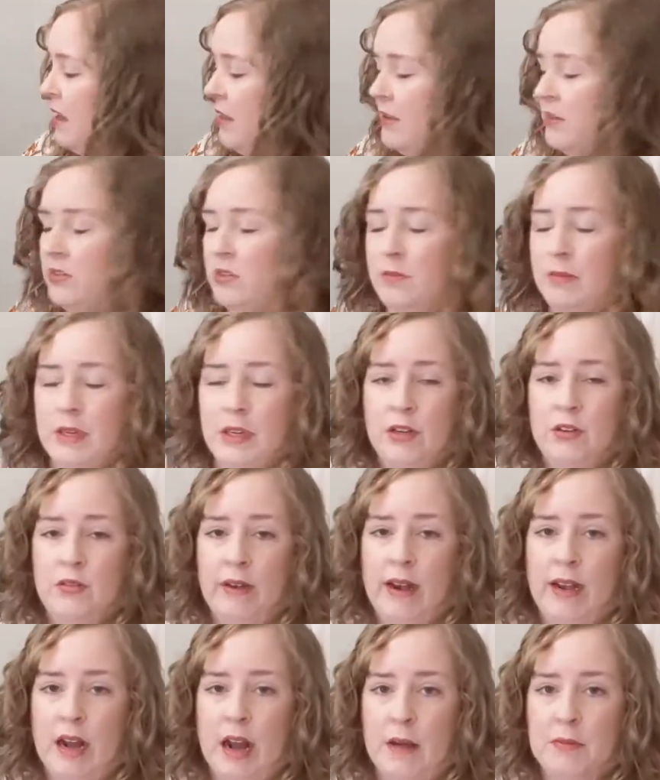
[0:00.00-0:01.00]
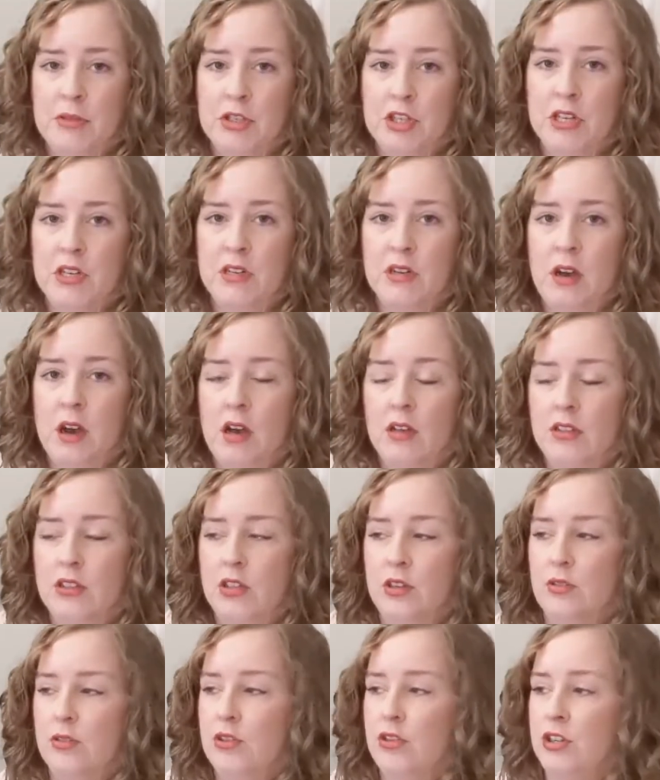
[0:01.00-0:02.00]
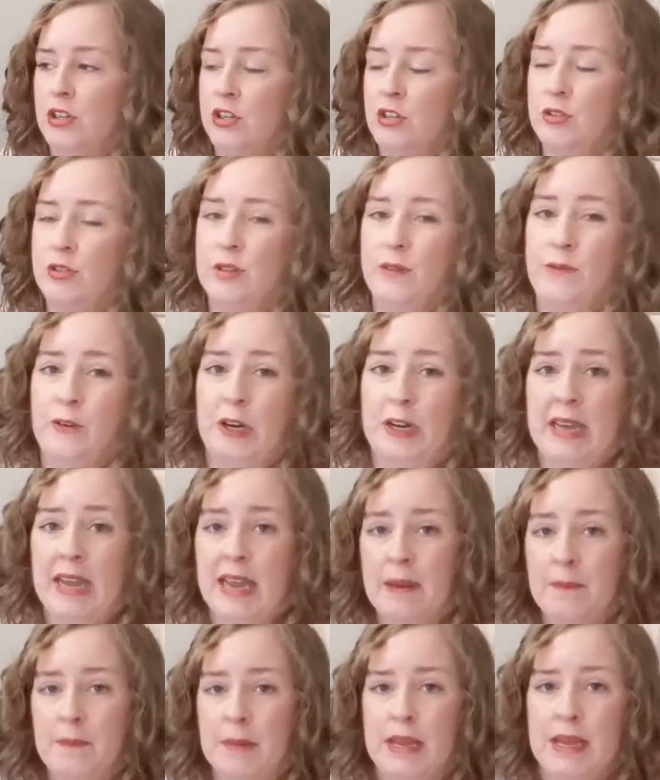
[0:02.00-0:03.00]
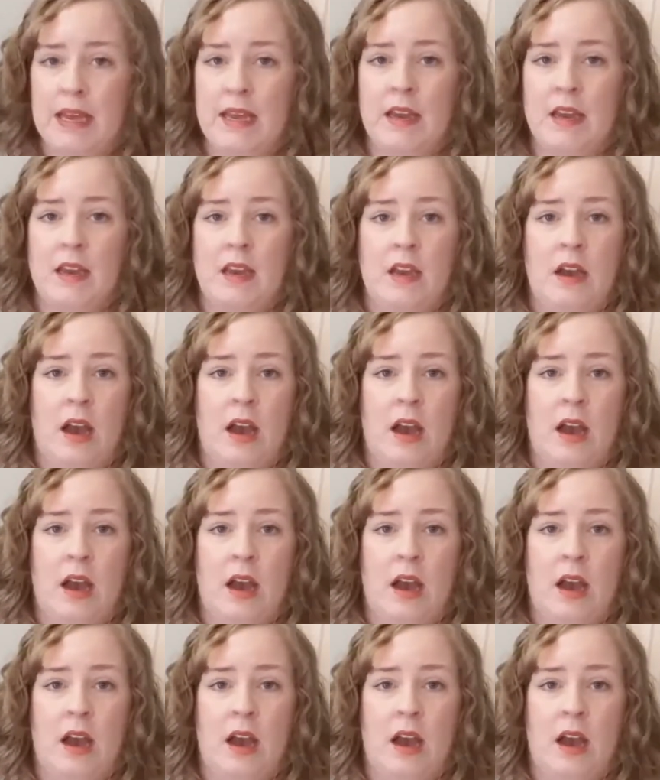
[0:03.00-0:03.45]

This would be a great option. Also, you can use it for camping,